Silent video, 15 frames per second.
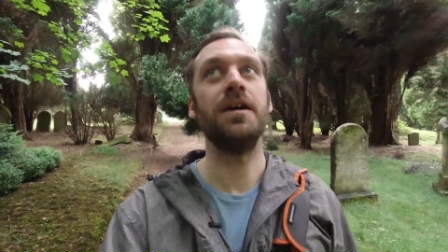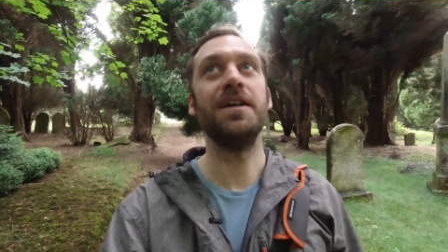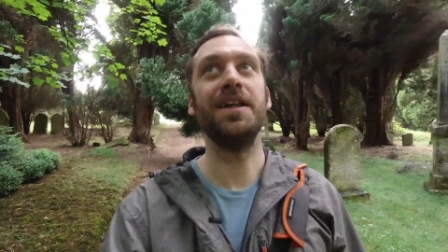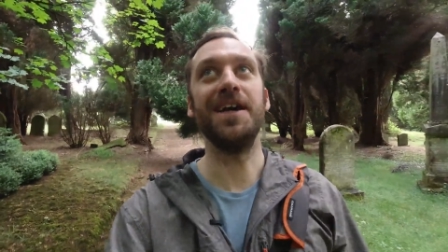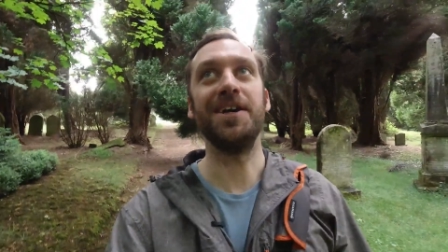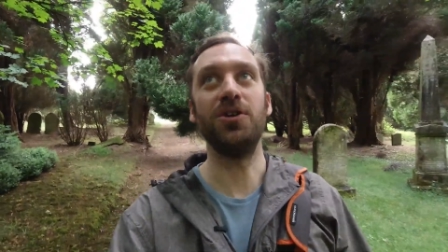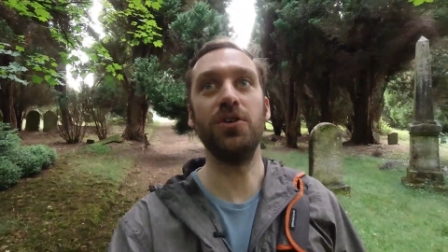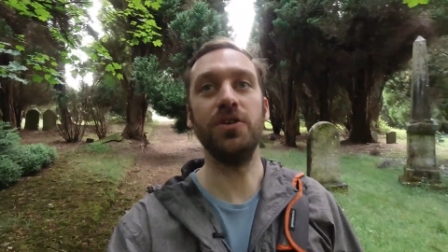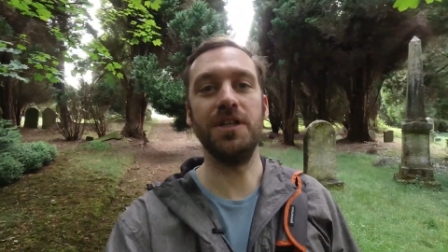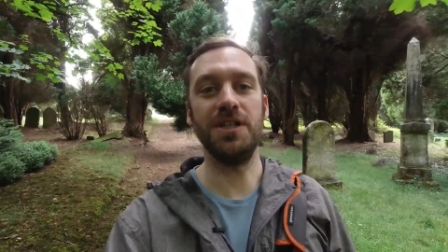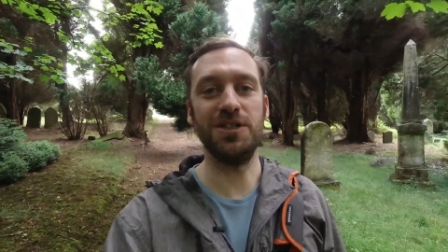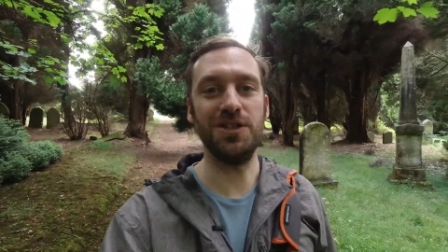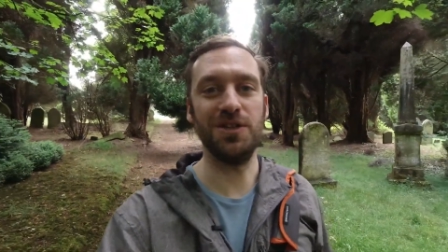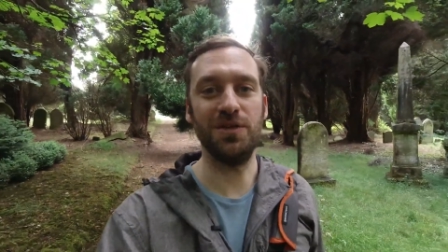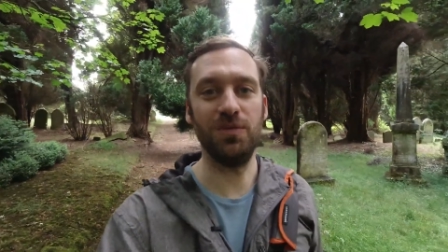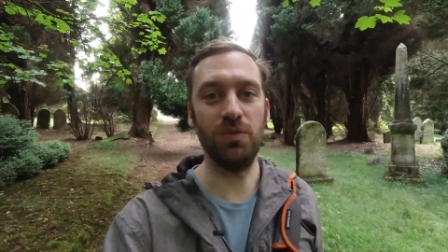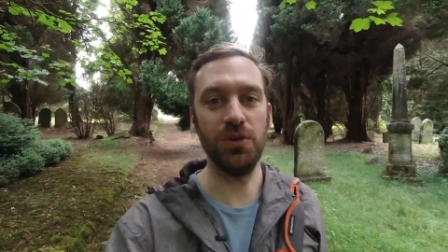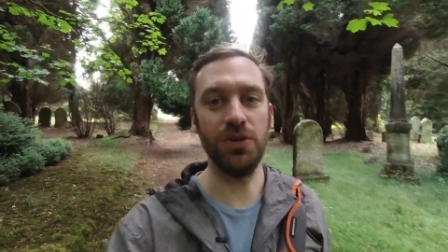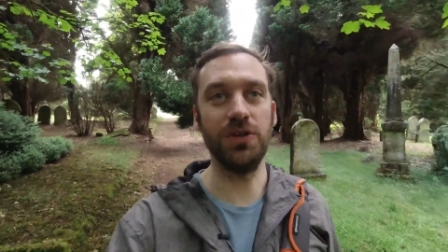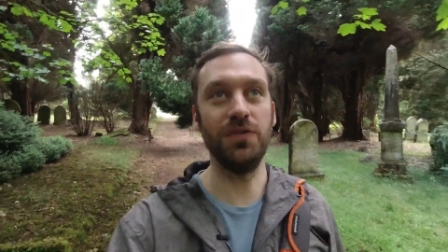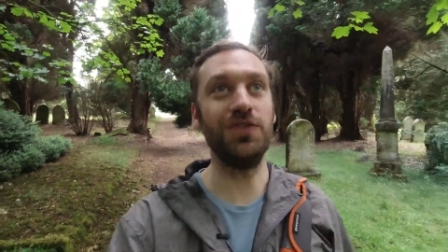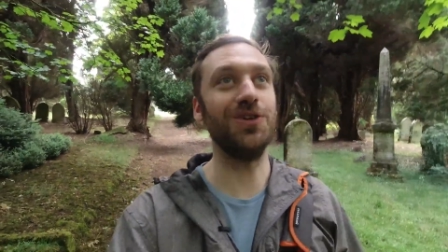Like all these
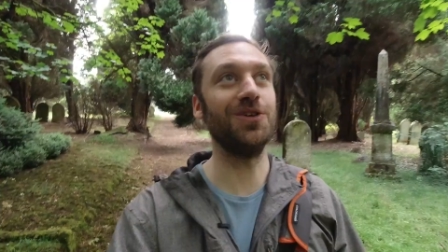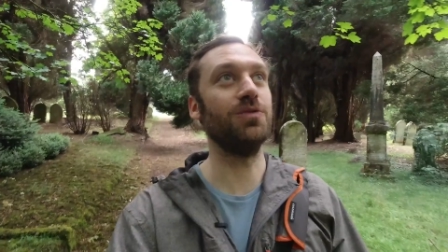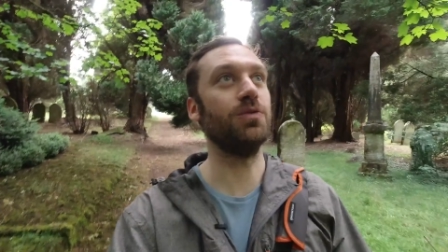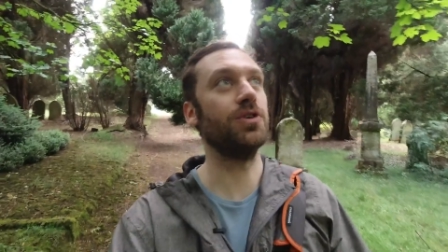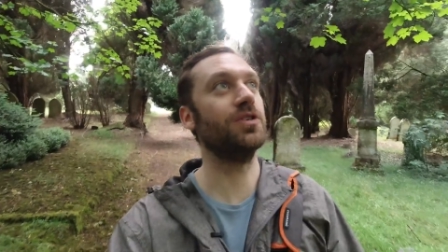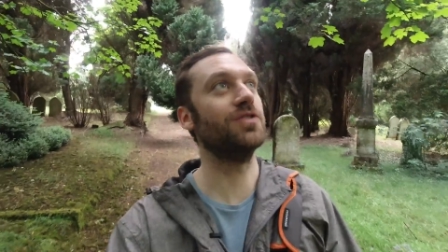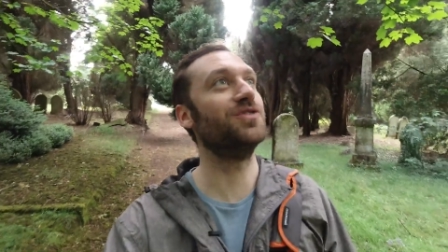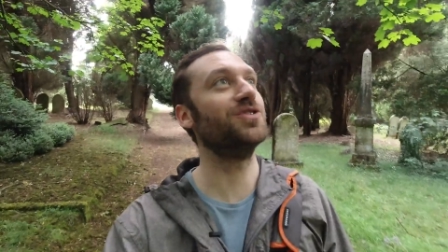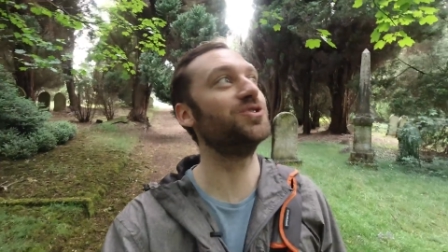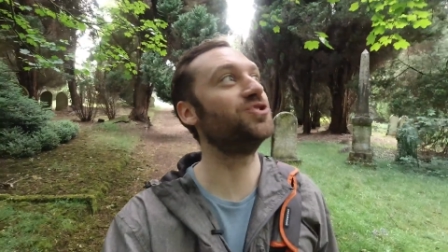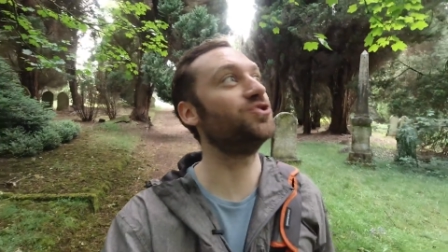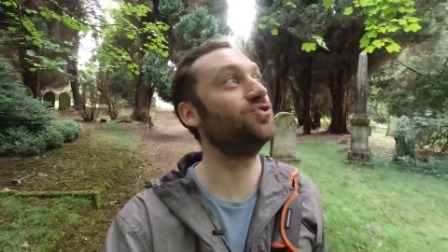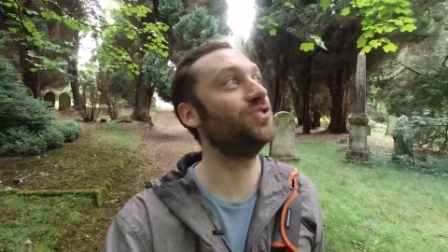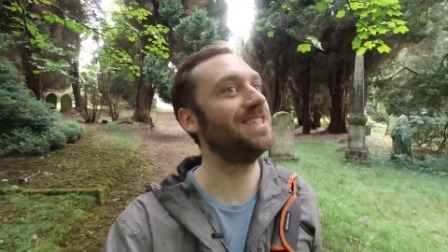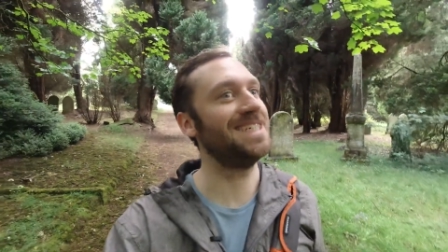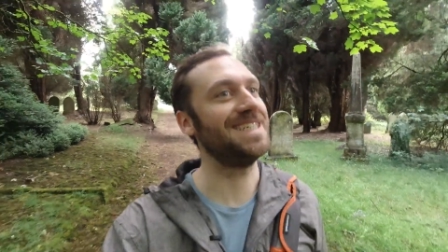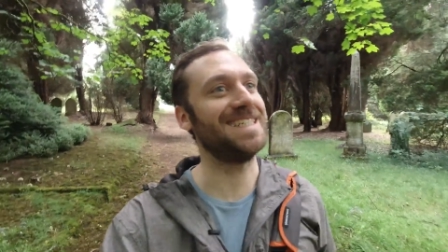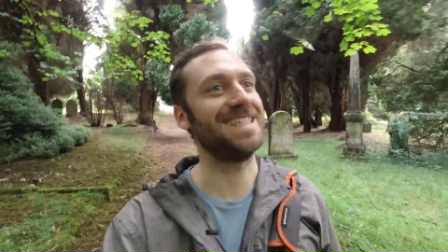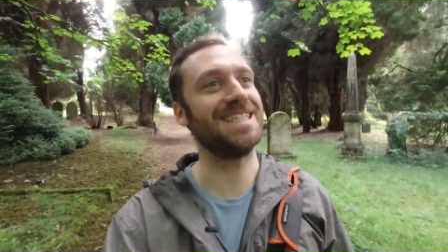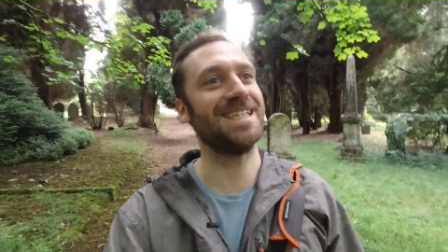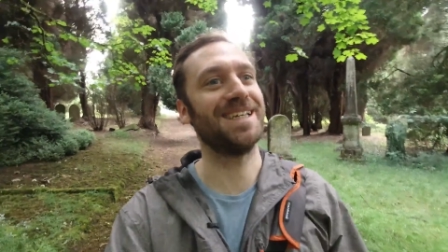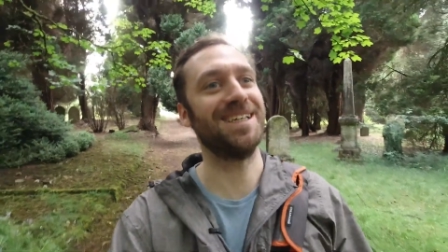wonderful
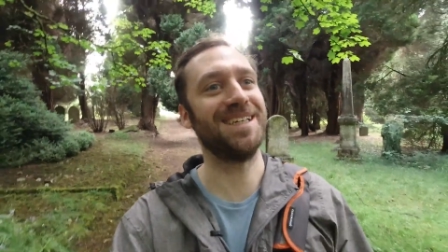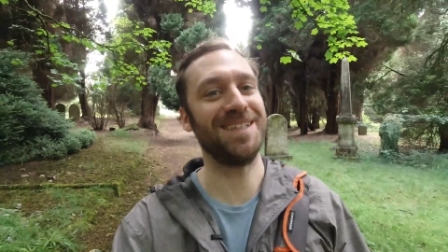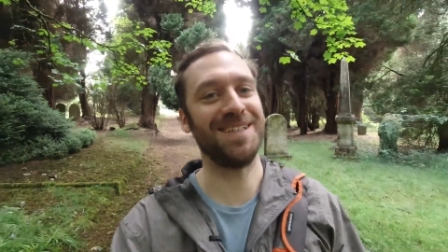trees.